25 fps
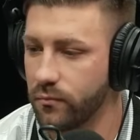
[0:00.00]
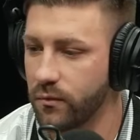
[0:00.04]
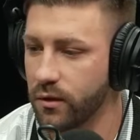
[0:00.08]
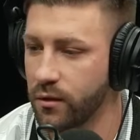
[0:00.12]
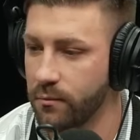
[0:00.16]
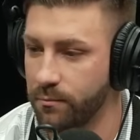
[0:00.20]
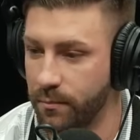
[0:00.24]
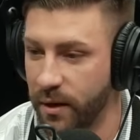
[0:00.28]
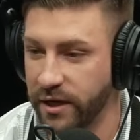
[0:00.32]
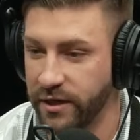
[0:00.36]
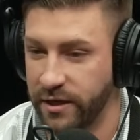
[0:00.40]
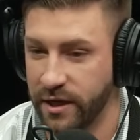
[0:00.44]

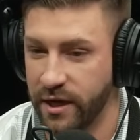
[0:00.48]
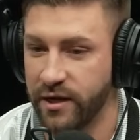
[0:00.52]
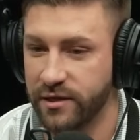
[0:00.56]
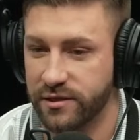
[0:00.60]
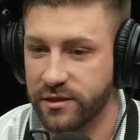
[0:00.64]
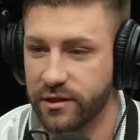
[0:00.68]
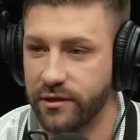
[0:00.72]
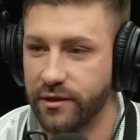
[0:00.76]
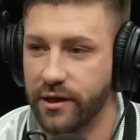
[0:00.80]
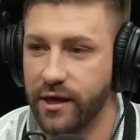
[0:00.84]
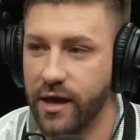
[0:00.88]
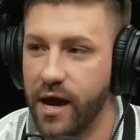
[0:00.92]
my desk
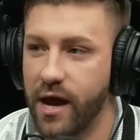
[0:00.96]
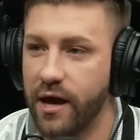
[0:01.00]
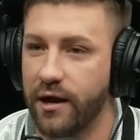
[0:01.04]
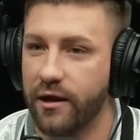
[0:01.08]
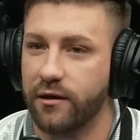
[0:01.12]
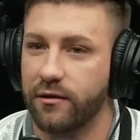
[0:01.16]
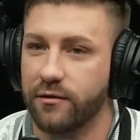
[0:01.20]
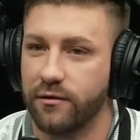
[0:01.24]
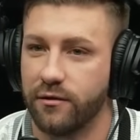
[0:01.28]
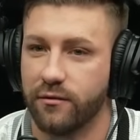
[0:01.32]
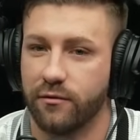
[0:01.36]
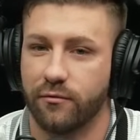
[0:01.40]
in the
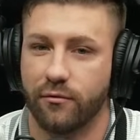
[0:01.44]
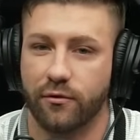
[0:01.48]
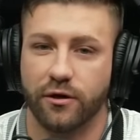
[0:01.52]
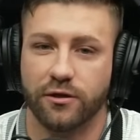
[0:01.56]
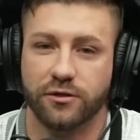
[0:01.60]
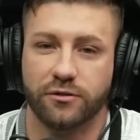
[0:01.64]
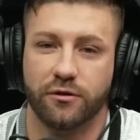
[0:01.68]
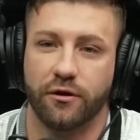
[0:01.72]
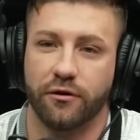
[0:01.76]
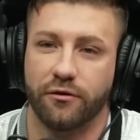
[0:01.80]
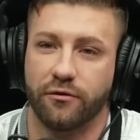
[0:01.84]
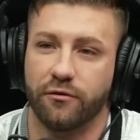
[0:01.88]
attic where I
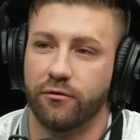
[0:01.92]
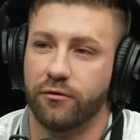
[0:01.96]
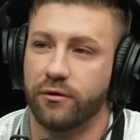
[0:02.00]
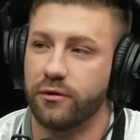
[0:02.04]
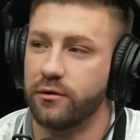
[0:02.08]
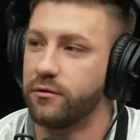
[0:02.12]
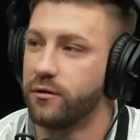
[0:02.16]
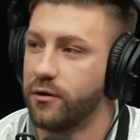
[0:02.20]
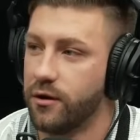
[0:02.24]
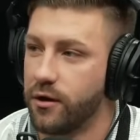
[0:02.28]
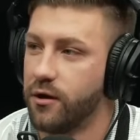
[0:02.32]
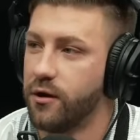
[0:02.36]
started
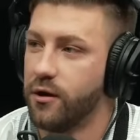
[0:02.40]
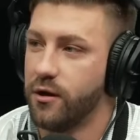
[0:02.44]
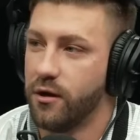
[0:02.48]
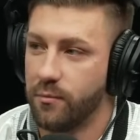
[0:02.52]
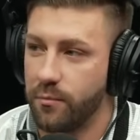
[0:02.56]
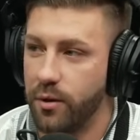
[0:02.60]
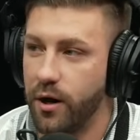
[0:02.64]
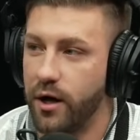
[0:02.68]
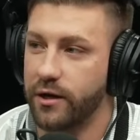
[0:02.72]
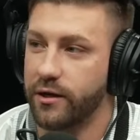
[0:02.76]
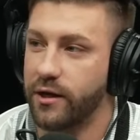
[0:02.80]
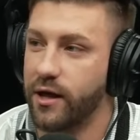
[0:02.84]
doing
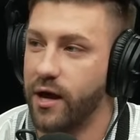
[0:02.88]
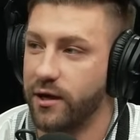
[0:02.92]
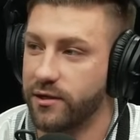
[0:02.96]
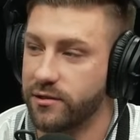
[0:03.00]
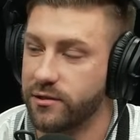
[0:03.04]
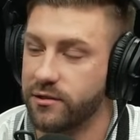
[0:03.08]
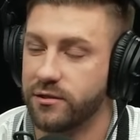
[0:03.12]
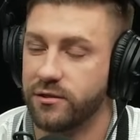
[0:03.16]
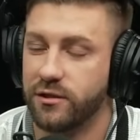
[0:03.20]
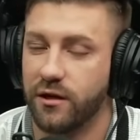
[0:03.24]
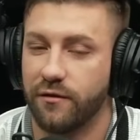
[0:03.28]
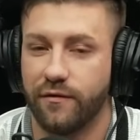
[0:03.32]
podcasts
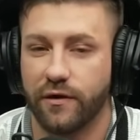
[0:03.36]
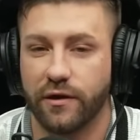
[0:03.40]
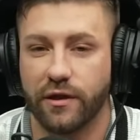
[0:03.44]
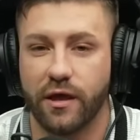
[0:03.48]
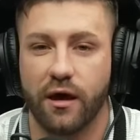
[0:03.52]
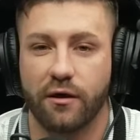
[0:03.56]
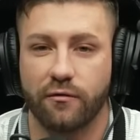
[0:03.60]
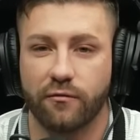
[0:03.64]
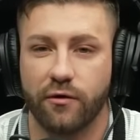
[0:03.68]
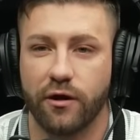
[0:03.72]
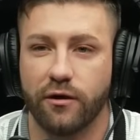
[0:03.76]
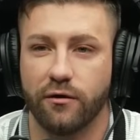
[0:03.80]
and stuff like
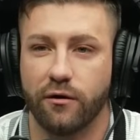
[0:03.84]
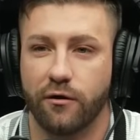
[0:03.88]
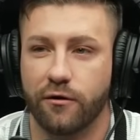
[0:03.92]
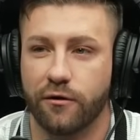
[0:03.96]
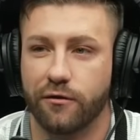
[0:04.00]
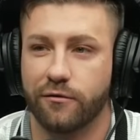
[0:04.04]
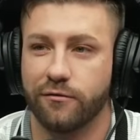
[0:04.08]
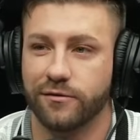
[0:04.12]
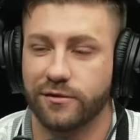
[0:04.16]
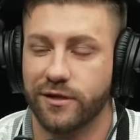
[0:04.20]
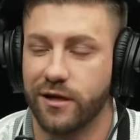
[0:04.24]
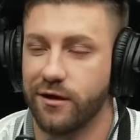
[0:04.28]
that and writing
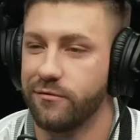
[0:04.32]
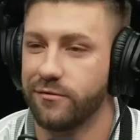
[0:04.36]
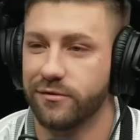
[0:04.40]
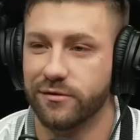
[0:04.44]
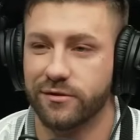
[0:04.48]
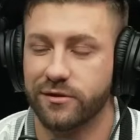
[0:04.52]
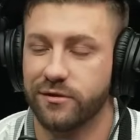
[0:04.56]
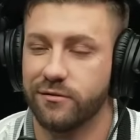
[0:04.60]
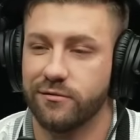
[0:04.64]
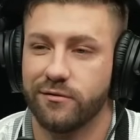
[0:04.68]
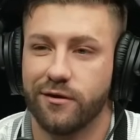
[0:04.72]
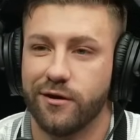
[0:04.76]
articles. Yeah, it
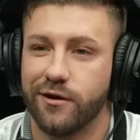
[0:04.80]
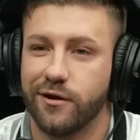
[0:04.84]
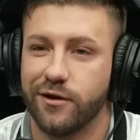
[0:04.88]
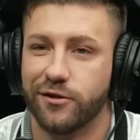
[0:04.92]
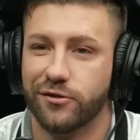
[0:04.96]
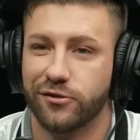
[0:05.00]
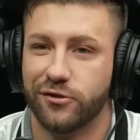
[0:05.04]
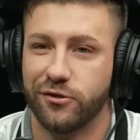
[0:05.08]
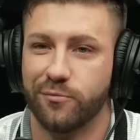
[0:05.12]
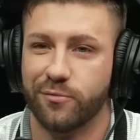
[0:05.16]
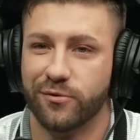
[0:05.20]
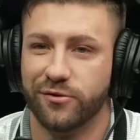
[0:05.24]
was
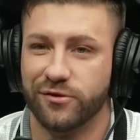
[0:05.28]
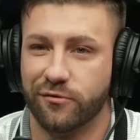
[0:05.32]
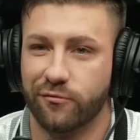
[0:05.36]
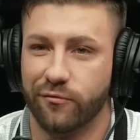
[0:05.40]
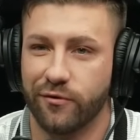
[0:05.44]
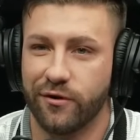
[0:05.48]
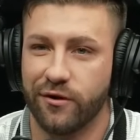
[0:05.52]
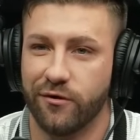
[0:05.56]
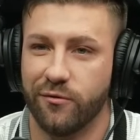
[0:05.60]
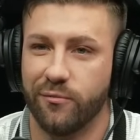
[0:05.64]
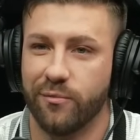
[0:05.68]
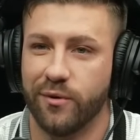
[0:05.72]
super
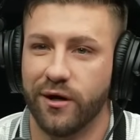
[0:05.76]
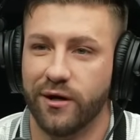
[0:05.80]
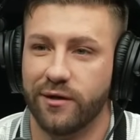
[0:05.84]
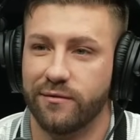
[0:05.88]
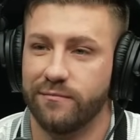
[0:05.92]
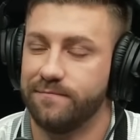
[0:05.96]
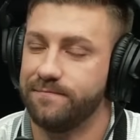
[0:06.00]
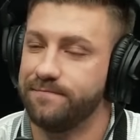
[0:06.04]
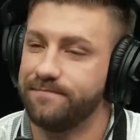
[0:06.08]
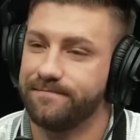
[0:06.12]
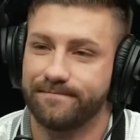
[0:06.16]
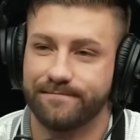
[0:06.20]
surreal, but
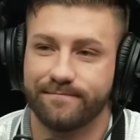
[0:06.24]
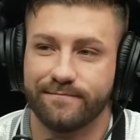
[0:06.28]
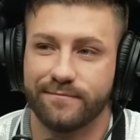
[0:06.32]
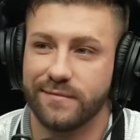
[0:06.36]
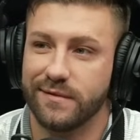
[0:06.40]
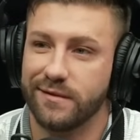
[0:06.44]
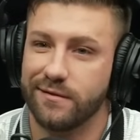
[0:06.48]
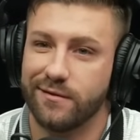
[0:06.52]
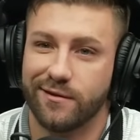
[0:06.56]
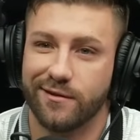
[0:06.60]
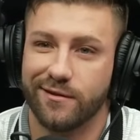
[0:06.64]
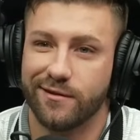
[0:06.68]

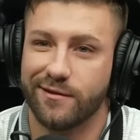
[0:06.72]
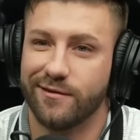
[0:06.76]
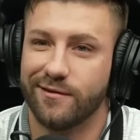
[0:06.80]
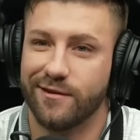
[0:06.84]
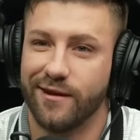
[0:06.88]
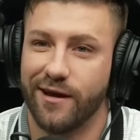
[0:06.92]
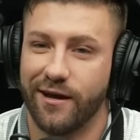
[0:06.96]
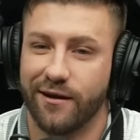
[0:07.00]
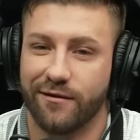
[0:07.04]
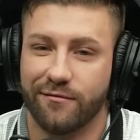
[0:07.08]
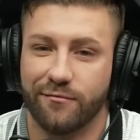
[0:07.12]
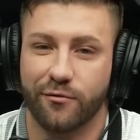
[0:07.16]

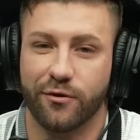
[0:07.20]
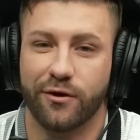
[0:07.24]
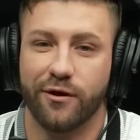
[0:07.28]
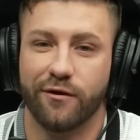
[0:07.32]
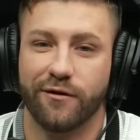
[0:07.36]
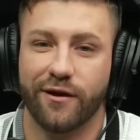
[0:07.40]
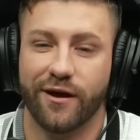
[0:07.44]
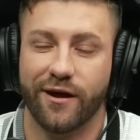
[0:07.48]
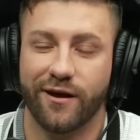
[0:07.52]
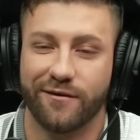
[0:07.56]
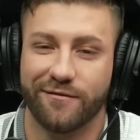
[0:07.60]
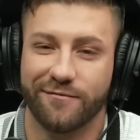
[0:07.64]
hey, we're here
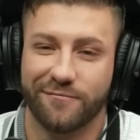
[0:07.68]
now.